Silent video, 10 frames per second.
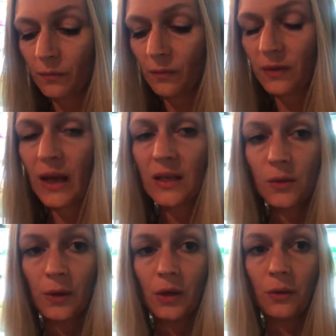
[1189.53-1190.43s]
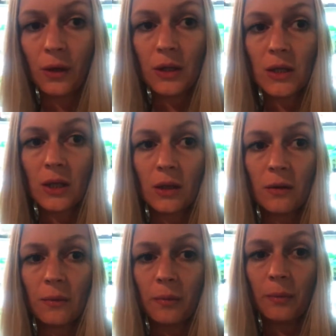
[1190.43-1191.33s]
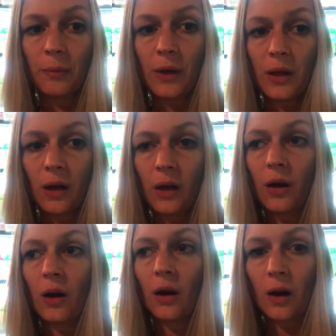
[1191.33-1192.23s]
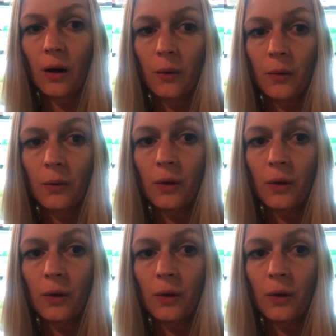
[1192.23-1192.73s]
That's when you need to be like, uh-oh,